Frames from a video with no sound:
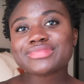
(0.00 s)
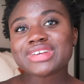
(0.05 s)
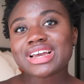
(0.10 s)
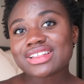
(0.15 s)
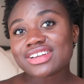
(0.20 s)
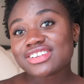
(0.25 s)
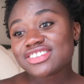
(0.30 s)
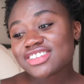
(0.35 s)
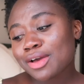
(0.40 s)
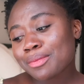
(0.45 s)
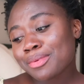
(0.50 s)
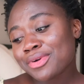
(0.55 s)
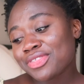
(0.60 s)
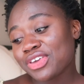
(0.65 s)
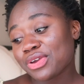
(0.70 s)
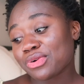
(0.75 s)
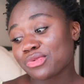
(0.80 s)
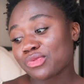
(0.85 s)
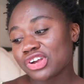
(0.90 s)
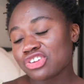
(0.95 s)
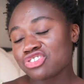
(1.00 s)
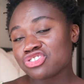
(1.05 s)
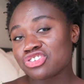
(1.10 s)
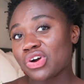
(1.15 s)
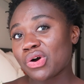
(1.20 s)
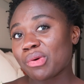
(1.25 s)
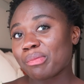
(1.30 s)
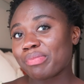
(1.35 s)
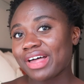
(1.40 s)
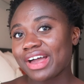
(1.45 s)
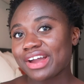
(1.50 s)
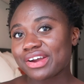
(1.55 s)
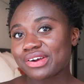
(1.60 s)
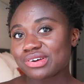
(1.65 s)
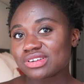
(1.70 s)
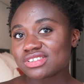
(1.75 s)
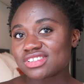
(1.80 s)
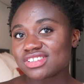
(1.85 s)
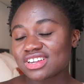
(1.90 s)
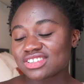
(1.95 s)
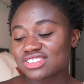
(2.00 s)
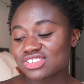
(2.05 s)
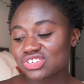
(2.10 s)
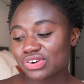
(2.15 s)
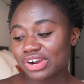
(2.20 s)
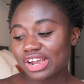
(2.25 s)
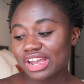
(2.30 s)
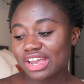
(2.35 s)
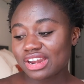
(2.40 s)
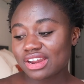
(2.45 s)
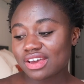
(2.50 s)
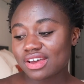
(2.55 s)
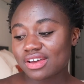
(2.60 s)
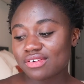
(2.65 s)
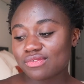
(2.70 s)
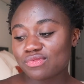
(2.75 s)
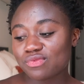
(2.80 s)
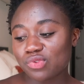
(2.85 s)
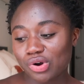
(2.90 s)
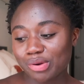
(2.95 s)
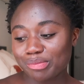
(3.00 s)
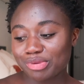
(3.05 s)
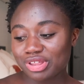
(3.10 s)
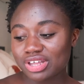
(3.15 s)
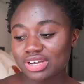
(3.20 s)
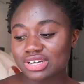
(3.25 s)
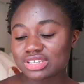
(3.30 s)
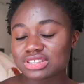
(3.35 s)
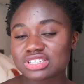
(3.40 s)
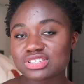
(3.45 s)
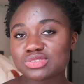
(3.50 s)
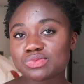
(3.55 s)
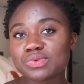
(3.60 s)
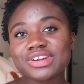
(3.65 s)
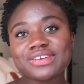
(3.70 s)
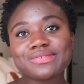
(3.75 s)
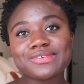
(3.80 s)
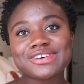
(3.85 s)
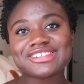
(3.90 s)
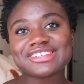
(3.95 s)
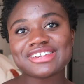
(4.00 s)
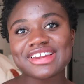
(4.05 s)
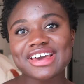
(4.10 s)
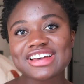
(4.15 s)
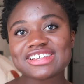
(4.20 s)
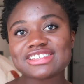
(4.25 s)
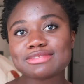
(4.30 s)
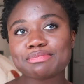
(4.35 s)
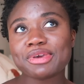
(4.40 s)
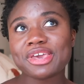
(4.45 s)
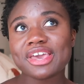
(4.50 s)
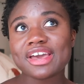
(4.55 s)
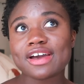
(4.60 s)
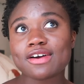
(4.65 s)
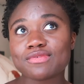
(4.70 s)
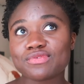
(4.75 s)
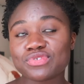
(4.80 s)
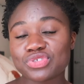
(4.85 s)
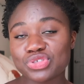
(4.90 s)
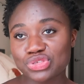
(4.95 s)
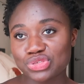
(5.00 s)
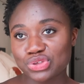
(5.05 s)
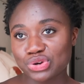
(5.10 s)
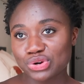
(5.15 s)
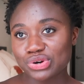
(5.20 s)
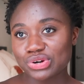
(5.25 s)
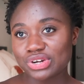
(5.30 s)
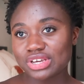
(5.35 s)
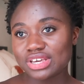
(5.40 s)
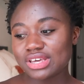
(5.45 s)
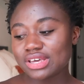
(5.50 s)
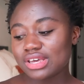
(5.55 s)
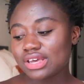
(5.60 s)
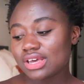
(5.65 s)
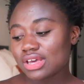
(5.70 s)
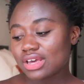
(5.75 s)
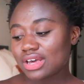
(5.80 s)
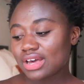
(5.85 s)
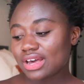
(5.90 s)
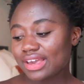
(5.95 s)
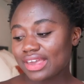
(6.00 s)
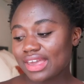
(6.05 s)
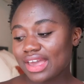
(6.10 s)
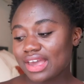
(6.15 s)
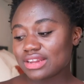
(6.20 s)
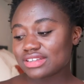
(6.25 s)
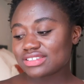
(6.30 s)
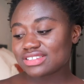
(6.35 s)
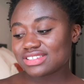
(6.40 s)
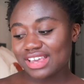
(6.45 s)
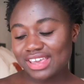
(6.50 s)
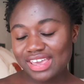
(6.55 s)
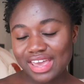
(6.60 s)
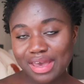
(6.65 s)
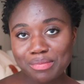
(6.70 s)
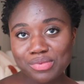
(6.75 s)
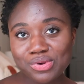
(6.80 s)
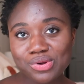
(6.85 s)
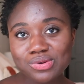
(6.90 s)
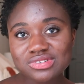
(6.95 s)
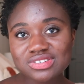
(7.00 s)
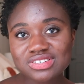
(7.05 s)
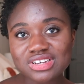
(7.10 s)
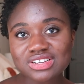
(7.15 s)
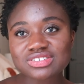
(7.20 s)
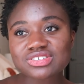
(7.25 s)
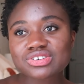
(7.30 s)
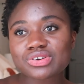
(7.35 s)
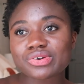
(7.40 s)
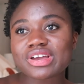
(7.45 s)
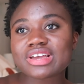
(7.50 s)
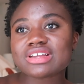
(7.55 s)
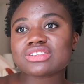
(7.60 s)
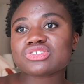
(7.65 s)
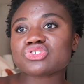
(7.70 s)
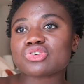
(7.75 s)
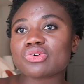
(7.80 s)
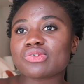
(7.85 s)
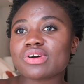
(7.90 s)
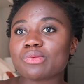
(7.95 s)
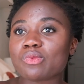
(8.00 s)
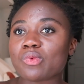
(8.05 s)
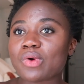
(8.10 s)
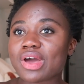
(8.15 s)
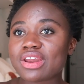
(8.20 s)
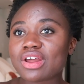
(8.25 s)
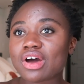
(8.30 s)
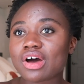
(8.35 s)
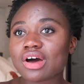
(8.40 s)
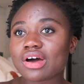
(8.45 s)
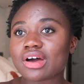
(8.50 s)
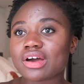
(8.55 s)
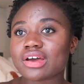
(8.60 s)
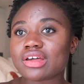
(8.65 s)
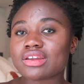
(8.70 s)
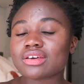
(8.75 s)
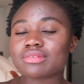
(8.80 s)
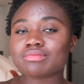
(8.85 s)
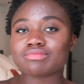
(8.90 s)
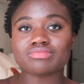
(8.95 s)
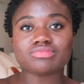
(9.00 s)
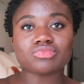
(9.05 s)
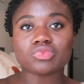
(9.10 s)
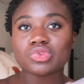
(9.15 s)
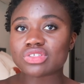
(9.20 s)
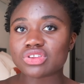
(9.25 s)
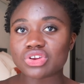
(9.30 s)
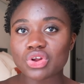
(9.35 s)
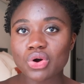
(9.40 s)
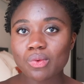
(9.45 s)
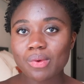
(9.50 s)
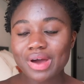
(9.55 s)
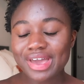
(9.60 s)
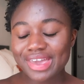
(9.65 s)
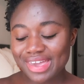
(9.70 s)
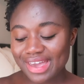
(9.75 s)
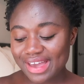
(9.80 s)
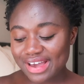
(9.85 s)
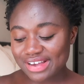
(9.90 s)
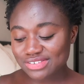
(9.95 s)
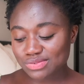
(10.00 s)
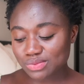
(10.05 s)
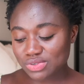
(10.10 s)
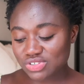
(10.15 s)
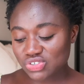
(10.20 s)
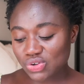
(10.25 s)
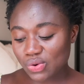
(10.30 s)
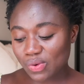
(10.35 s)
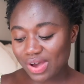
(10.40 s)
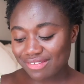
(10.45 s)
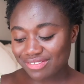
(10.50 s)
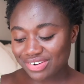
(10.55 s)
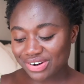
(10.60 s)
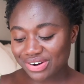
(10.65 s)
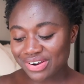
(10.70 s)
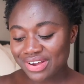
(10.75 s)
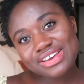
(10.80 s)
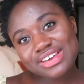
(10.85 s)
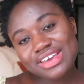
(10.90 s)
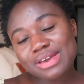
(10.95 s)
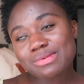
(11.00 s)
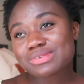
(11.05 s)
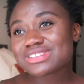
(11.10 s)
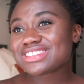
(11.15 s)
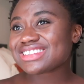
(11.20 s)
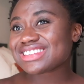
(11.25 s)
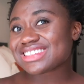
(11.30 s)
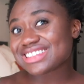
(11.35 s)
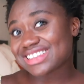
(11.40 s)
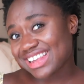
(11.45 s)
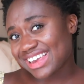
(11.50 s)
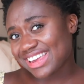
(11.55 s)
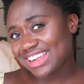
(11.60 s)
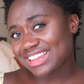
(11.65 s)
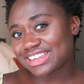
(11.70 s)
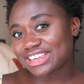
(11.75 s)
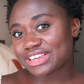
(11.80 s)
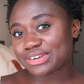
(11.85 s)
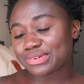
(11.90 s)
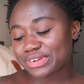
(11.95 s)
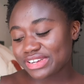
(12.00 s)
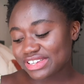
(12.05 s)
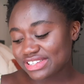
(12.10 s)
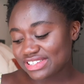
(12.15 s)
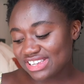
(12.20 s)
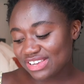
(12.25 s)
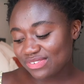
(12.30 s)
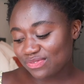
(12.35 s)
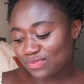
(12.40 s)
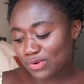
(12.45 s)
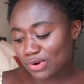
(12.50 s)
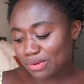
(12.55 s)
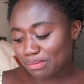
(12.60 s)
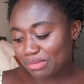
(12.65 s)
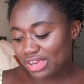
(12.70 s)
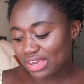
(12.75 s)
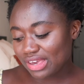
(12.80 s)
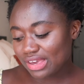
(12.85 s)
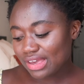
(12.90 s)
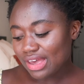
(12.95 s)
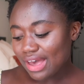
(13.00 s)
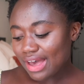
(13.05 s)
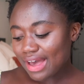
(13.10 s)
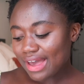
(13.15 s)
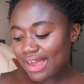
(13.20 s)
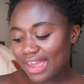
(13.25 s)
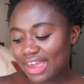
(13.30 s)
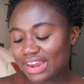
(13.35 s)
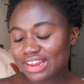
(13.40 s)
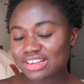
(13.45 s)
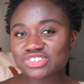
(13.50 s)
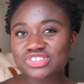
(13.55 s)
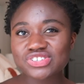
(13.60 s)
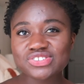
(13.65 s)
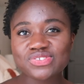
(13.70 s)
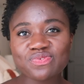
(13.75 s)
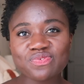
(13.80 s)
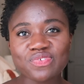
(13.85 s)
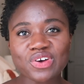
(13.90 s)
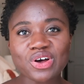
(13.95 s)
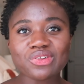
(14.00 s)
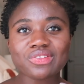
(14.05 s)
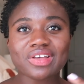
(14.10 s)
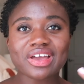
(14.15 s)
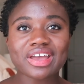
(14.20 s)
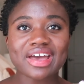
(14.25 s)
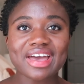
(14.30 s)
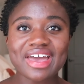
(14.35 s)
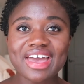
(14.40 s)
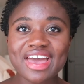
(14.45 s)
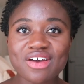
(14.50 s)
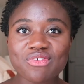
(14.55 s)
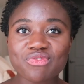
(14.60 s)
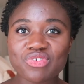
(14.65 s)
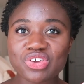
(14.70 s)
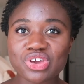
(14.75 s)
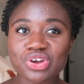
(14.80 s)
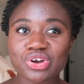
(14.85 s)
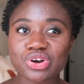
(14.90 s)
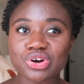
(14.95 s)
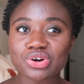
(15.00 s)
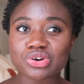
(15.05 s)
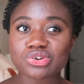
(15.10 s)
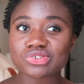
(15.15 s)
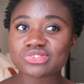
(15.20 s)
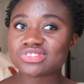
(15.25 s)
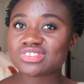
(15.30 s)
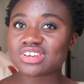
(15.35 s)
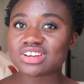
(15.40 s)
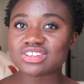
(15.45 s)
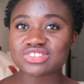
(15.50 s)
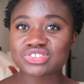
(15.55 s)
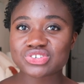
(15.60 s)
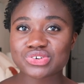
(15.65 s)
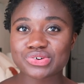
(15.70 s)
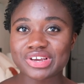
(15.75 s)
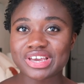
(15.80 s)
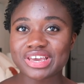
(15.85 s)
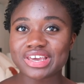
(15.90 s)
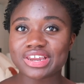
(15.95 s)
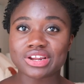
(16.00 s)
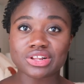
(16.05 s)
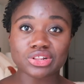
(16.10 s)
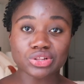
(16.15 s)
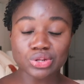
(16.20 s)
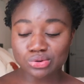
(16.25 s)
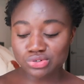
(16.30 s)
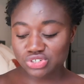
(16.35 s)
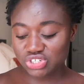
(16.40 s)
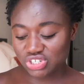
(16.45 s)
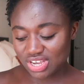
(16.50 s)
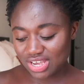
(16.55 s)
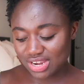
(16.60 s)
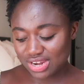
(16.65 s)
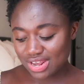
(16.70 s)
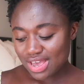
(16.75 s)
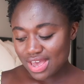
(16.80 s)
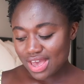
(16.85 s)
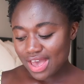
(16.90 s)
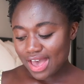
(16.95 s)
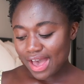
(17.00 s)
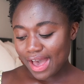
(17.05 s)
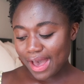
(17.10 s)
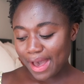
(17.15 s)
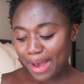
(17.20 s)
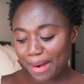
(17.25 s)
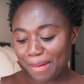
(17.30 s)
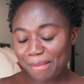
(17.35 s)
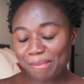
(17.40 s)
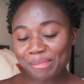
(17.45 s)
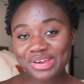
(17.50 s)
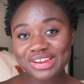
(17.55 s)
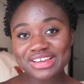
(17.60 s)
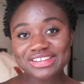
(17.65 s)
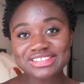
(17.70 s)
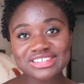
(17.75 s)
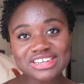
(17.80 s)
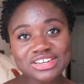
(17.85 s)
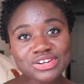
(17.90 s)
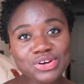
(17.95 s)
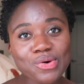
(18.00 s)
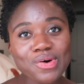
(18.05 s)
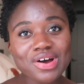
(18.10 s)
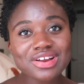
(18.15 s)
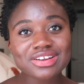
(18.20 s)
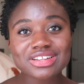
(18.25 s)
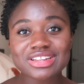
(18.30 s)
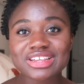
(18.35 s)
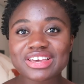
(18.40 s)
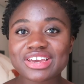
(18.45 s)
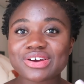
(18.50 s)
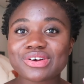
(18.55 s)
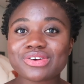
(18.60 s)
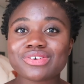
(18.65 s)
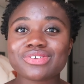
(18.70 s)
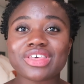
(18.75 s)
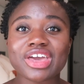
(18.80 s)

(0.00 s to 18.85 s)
Let's talk about the original Black Girl sunscreen formula. This one, it was an SPF 30. Again, it's a chemical sunscreen, so it went on with no white cast whatsoever. It was slightly greasy for me, and it just felt like a heavier sunscreen lotion, but it did go on clear.